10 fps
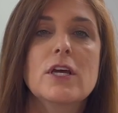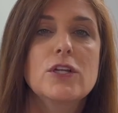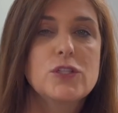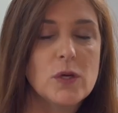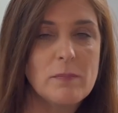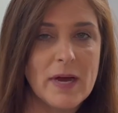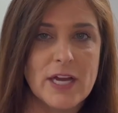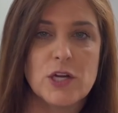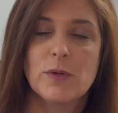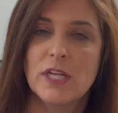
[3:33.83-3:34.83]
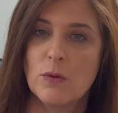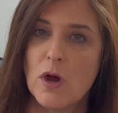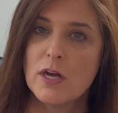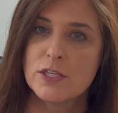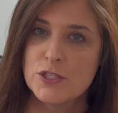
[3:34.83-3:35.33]
to a buyer when they
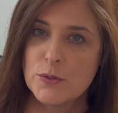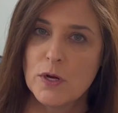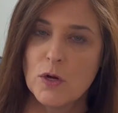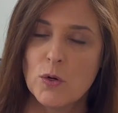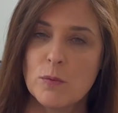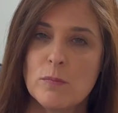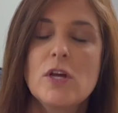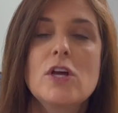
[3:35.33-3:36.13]
walk into a home.